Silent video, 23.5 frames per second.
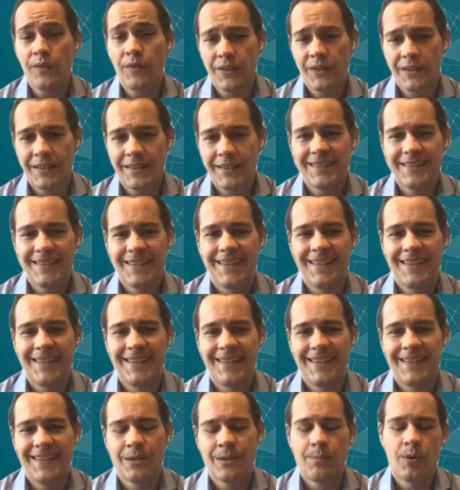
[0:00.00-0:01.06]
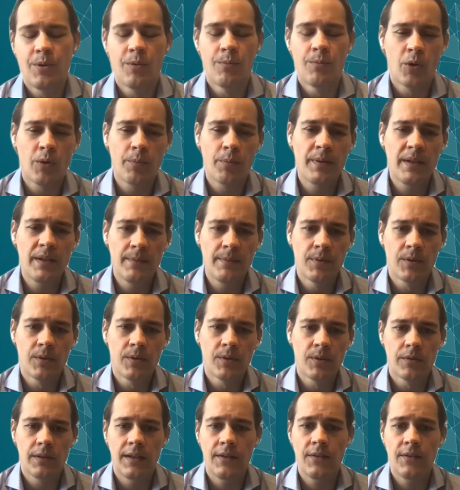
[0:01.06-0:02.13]
hopefully, it'll pull more
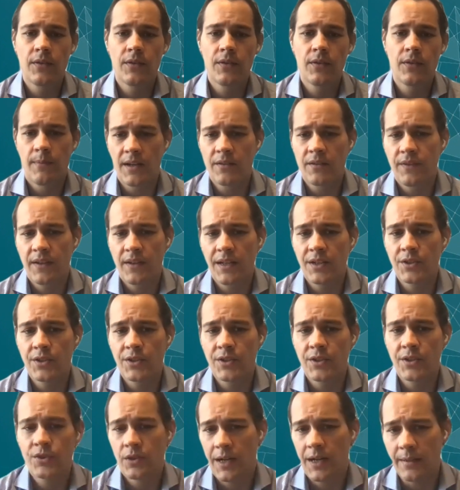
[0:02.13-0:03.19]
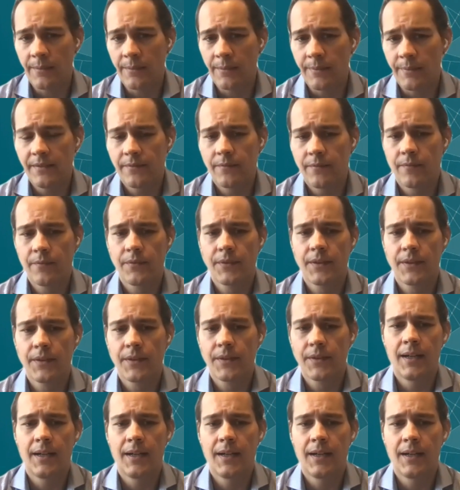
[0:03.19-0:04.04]
people into the modern financial economy.